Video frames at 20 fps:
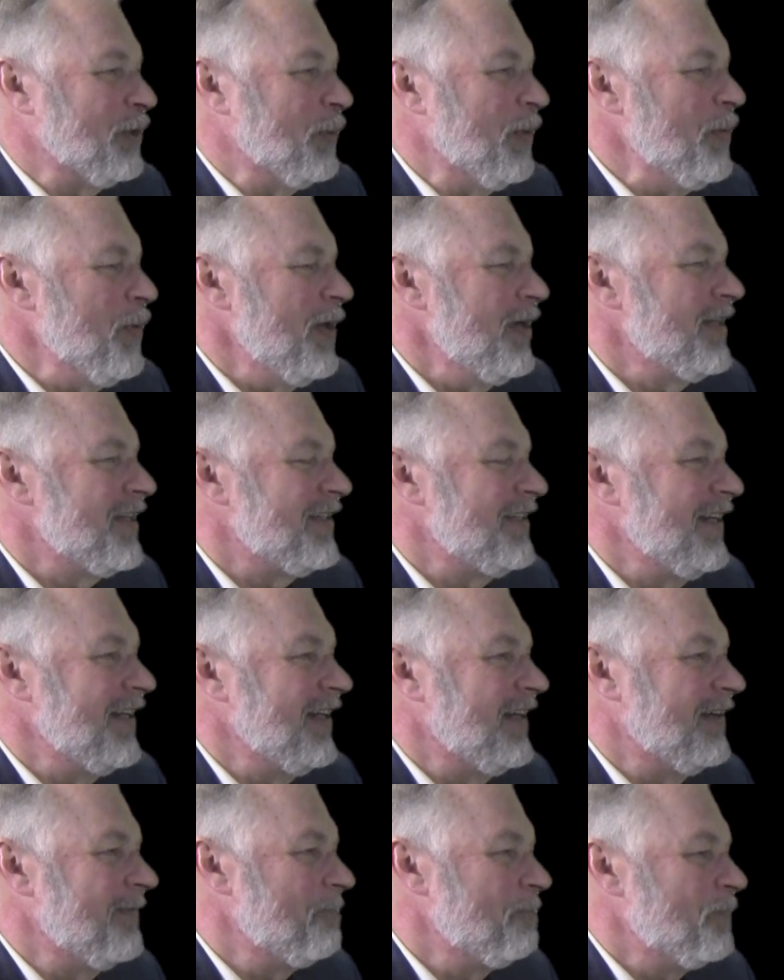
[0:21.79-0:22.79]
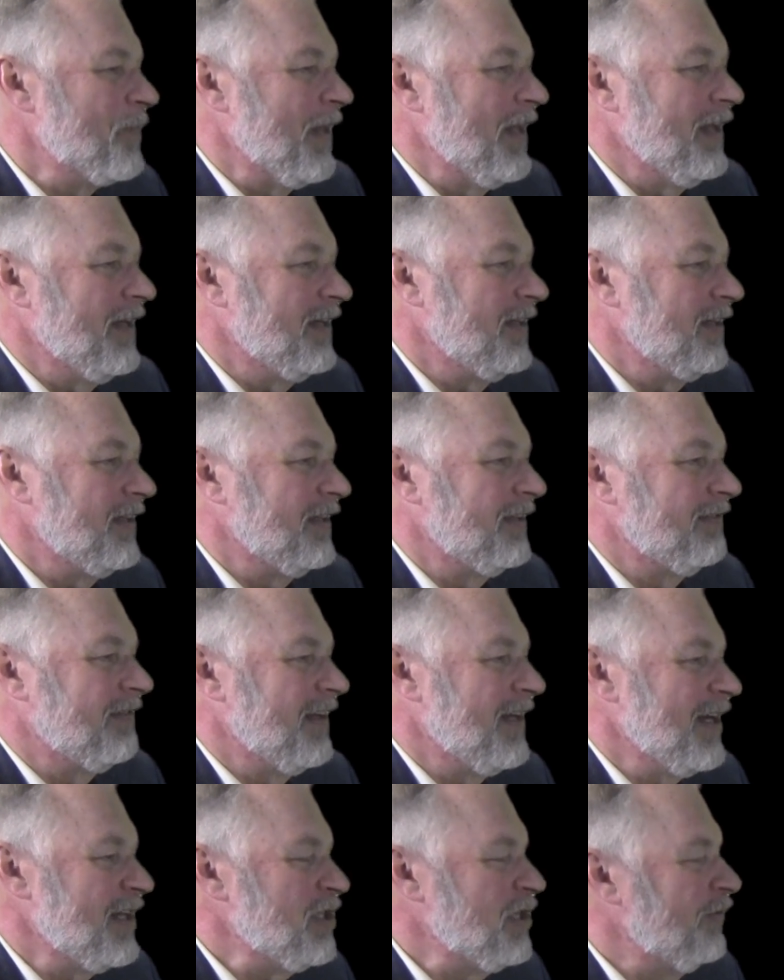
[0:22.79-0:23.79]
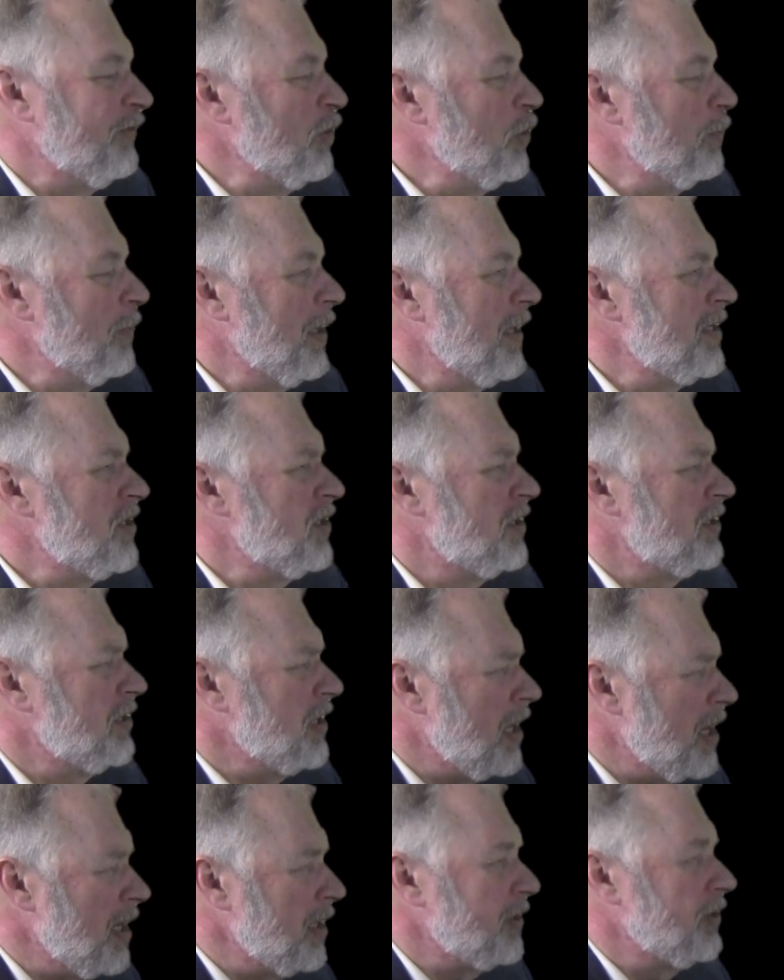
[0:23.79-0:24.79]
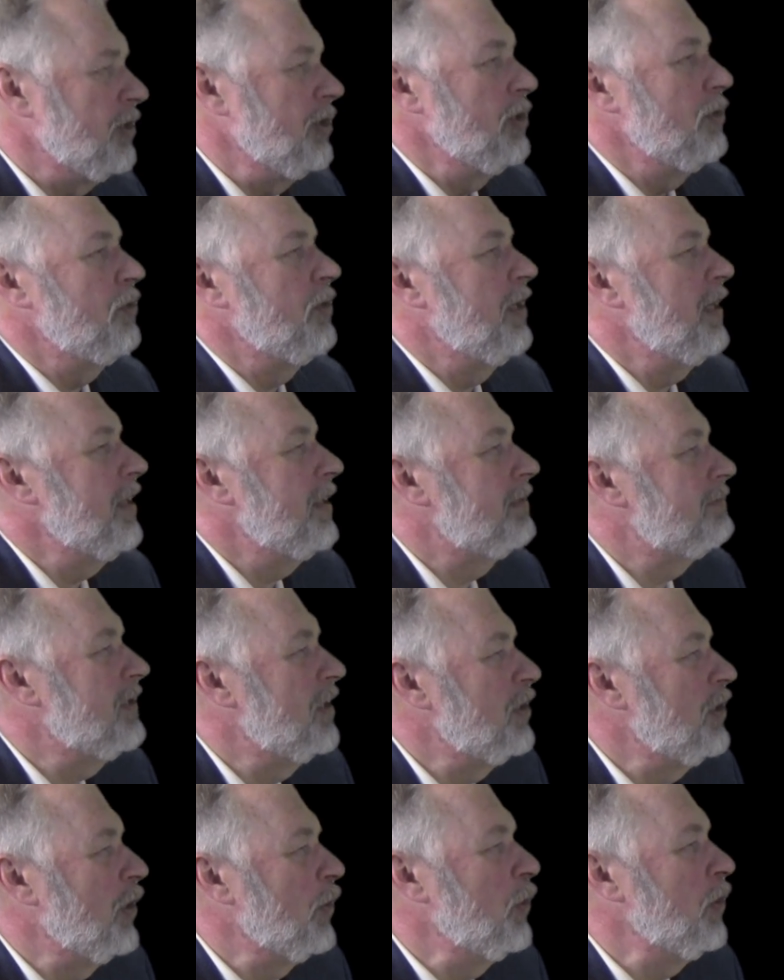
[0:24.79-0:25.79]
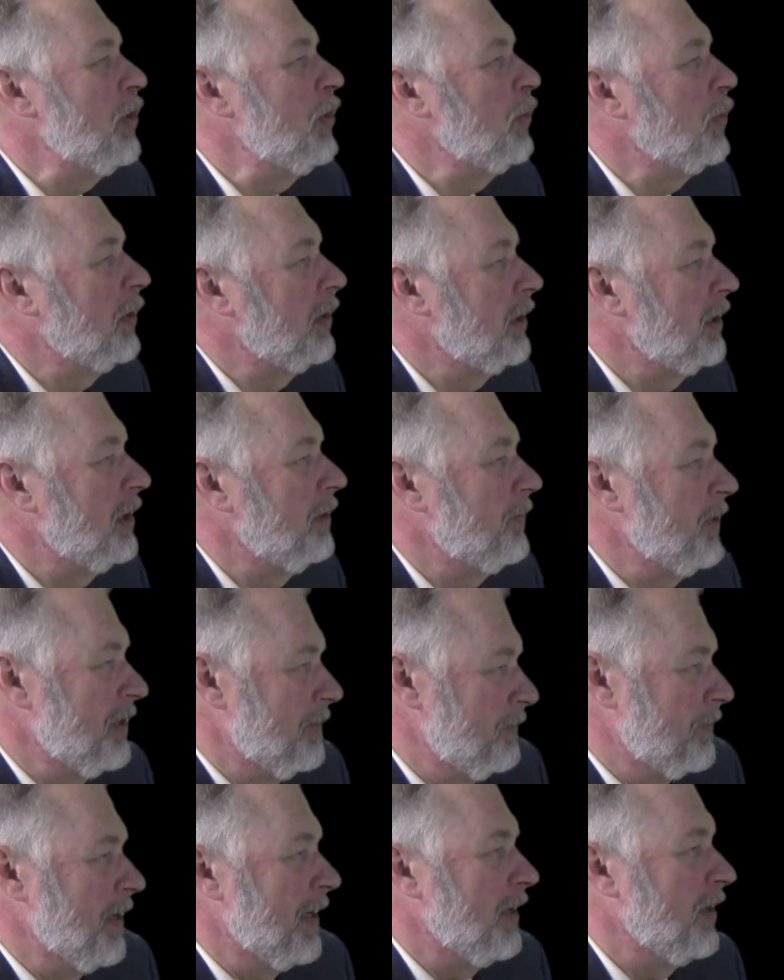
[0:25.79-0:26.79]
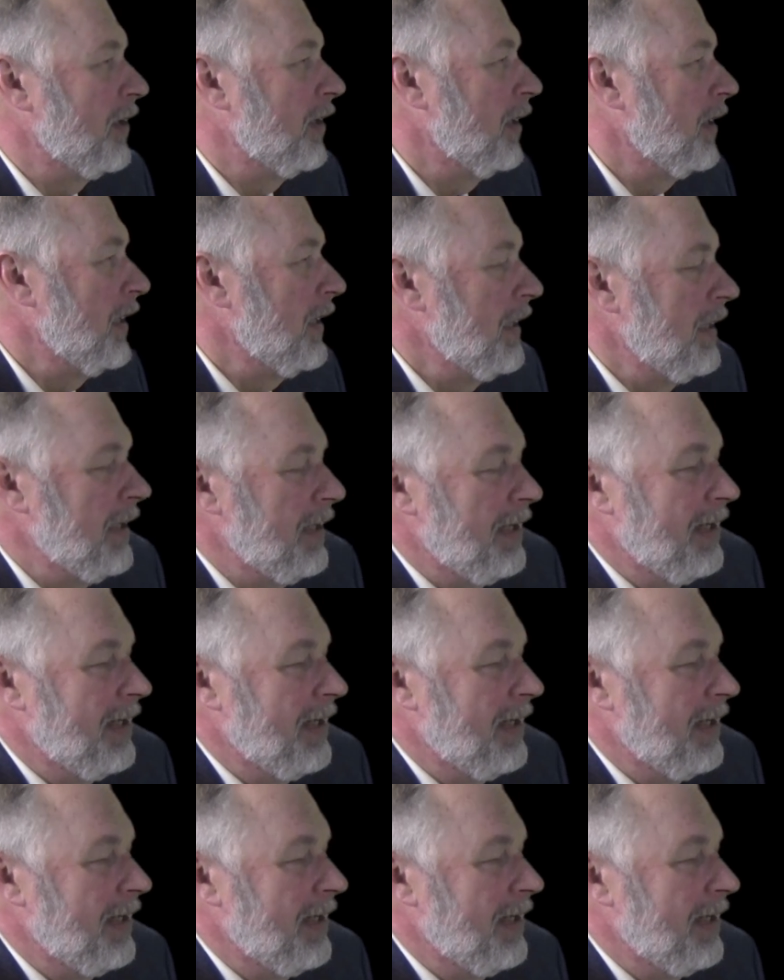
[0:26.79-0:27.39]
So we wanted to take the next few minutes, talk to you, get to know you a little bit better.